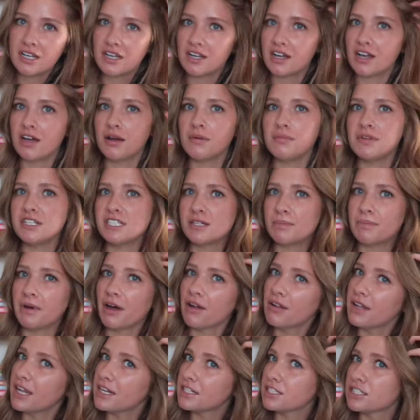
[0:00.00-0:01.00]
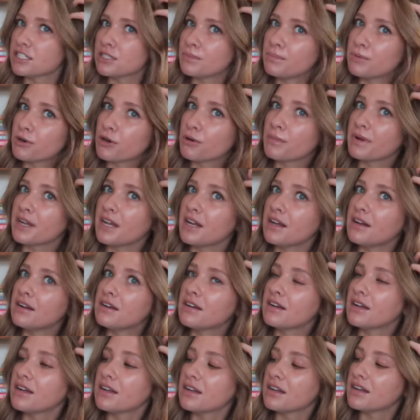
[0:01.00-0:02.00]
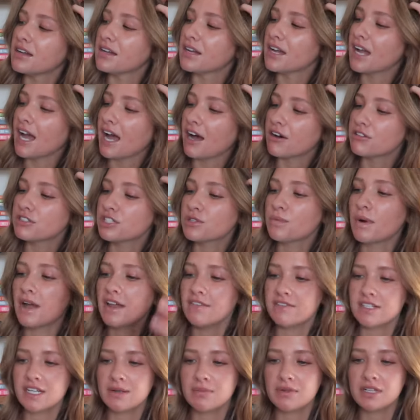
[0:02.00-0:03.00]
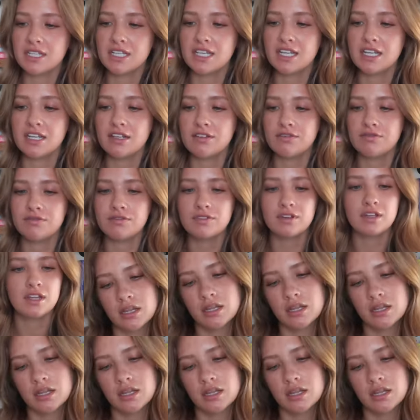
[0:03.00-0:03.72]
It's about like suburban housewives, I believe,